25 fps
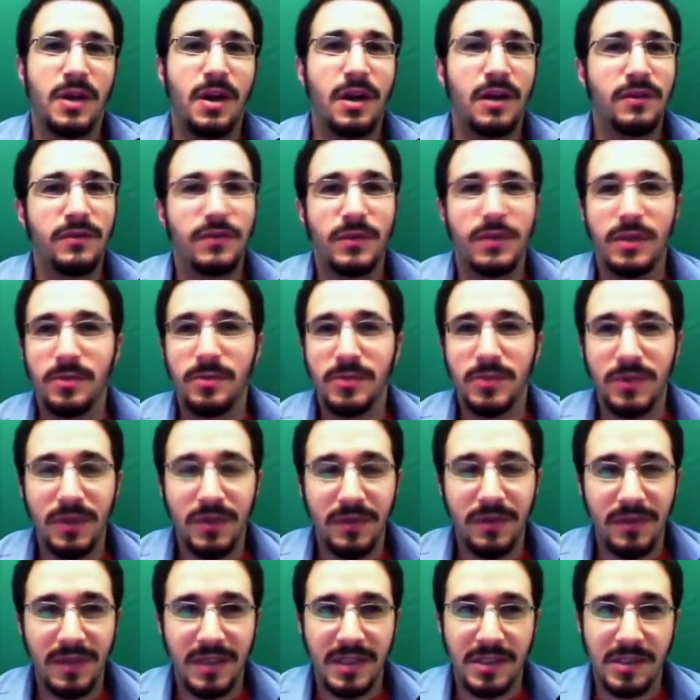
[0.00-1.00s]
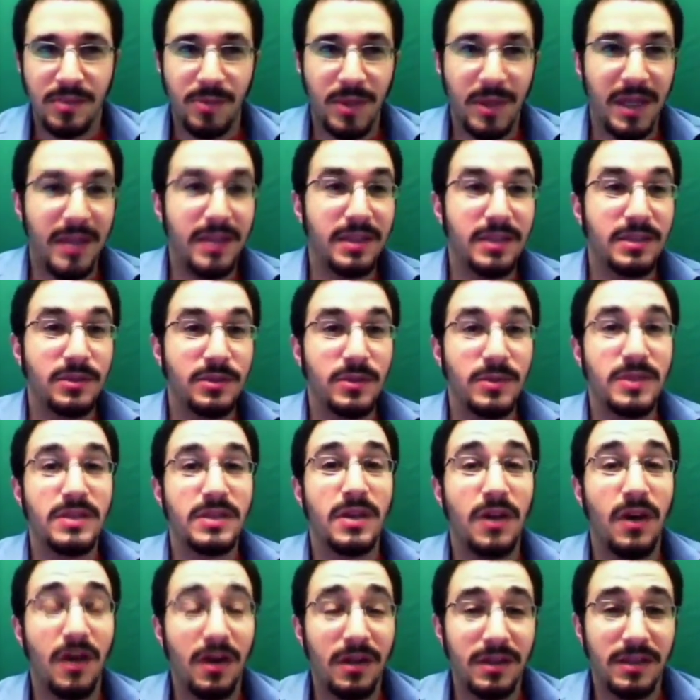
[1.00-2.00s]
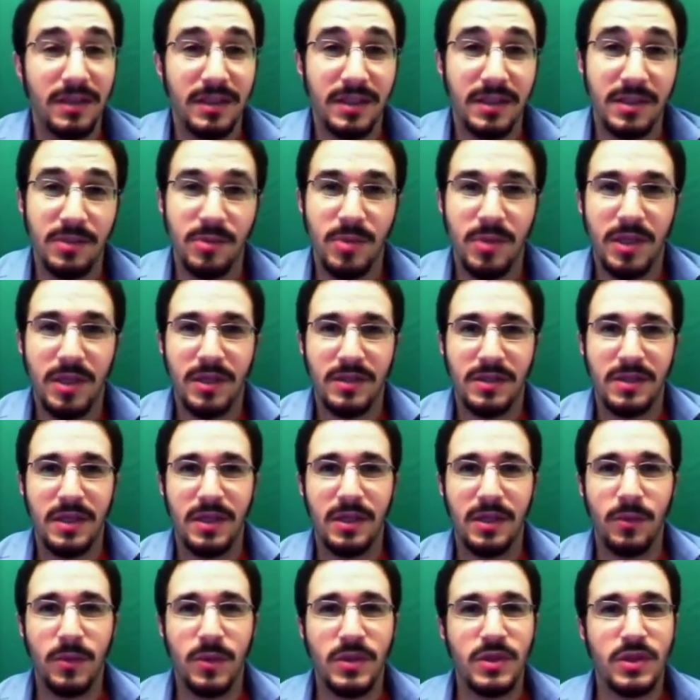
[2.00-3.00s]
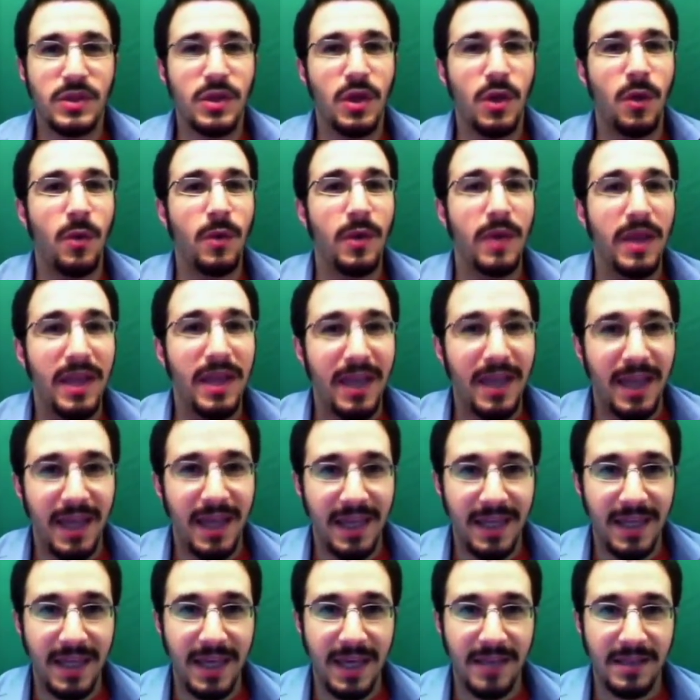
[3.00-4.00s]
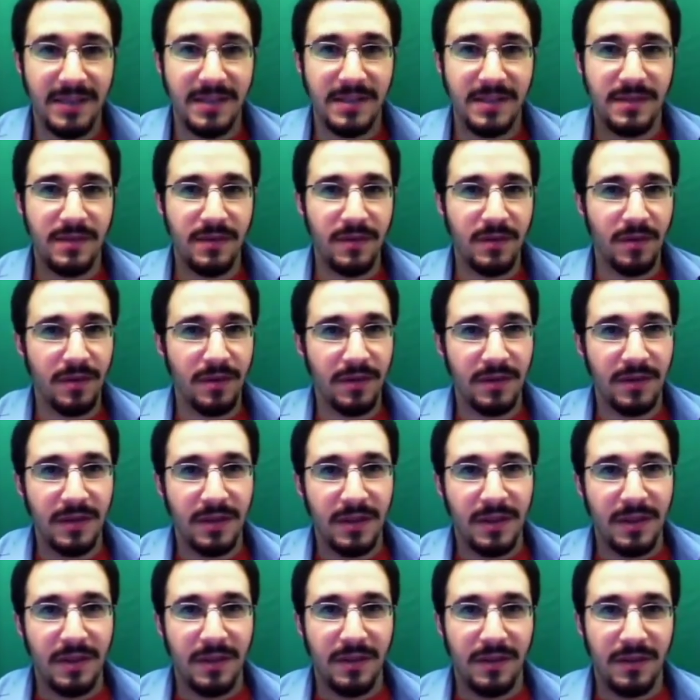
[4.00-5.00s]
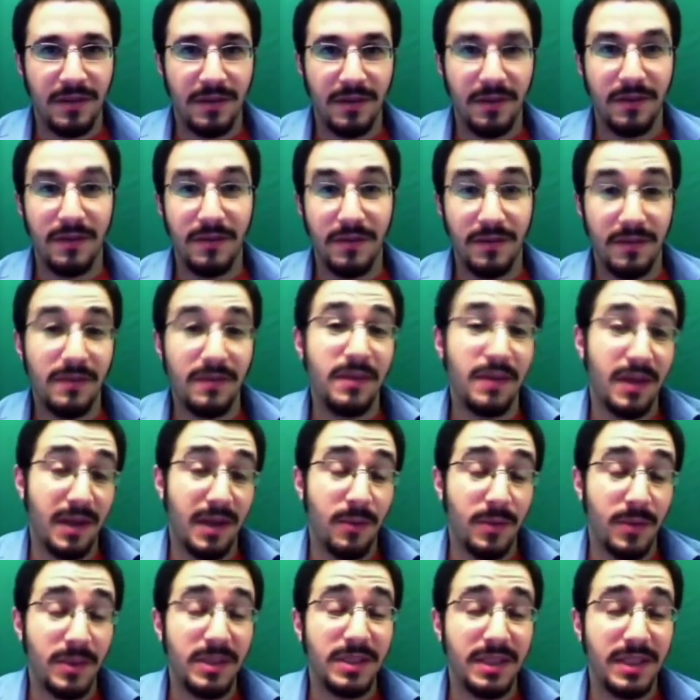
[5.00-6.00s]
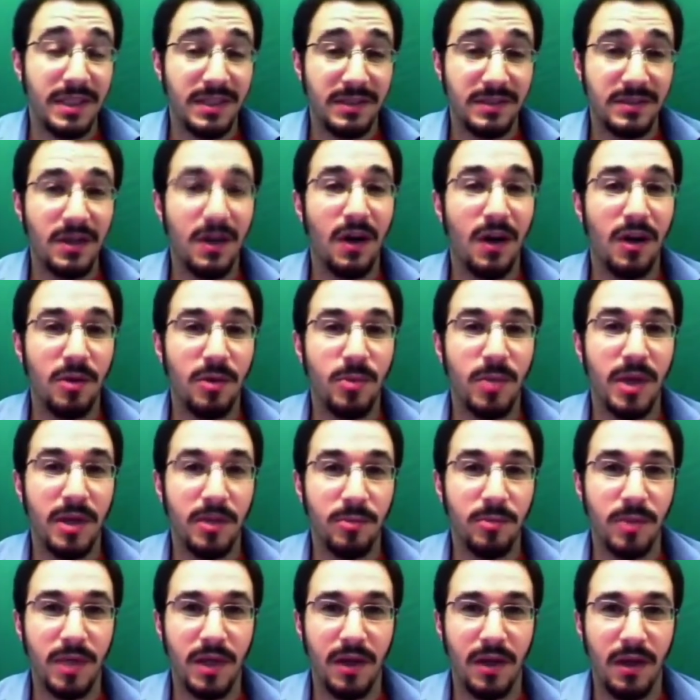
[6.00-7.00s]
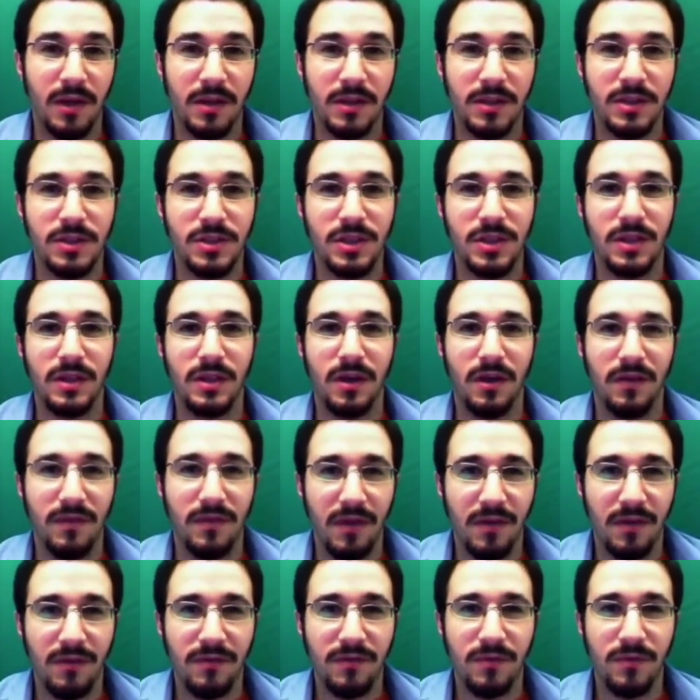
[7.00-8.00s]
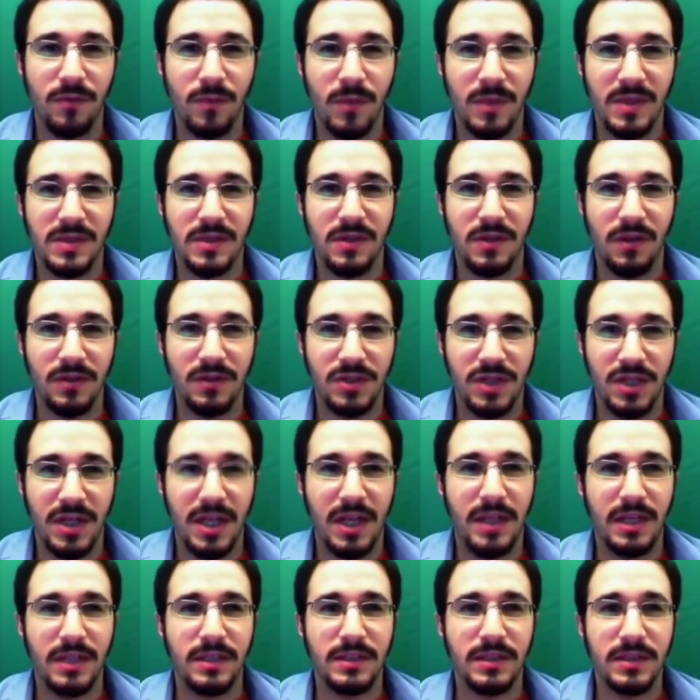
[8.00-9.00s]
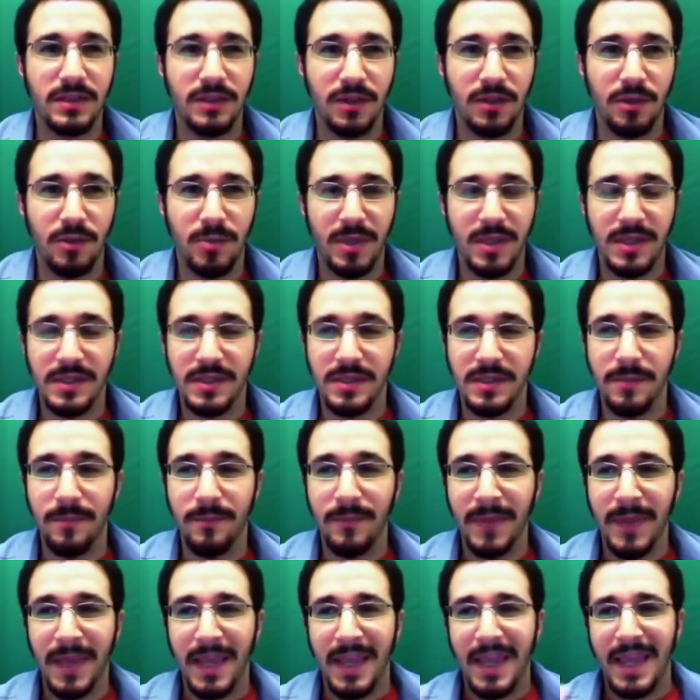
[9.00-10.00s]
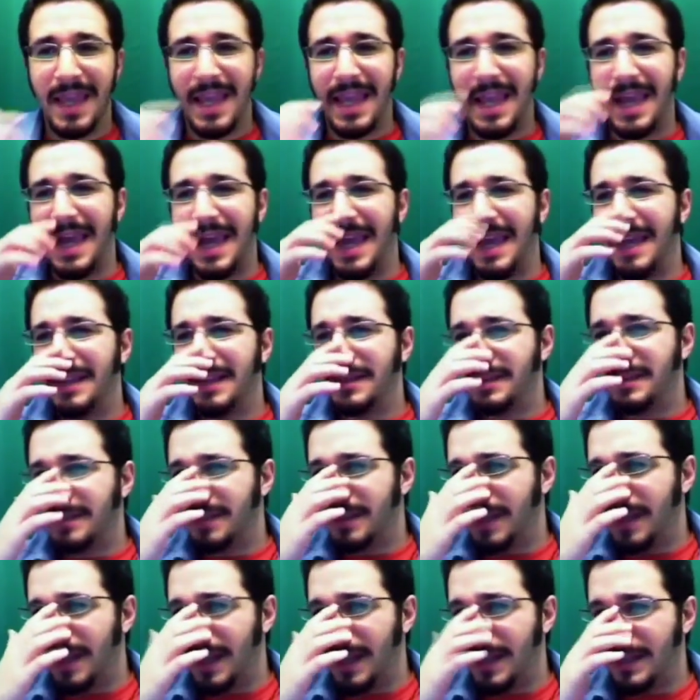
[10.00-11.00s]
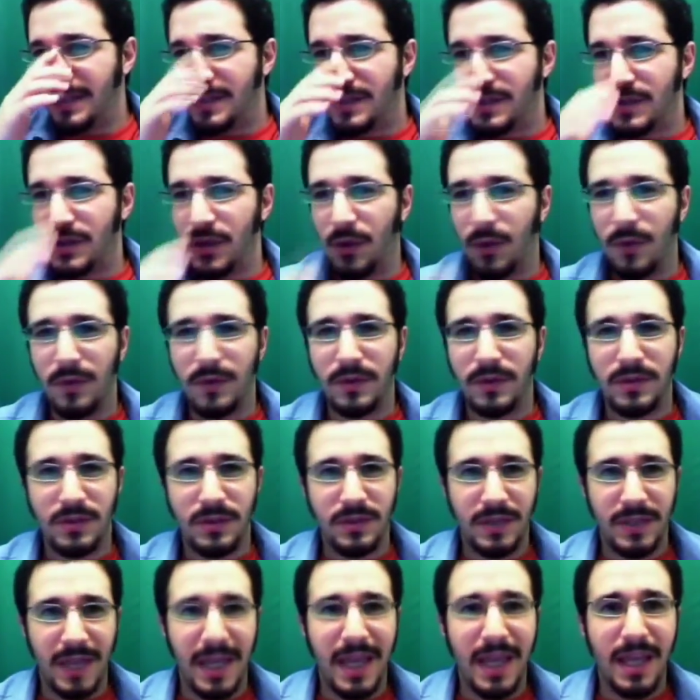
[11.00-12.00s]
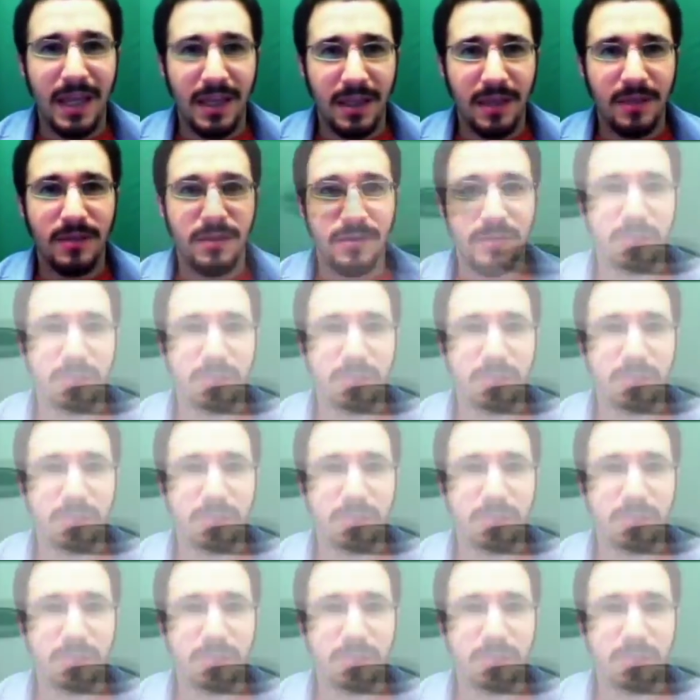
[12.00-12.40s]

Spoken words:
hard for him to even explain it to his colleagues, because it was so against the really a dogma in biology of what's called genetic determinism. And so today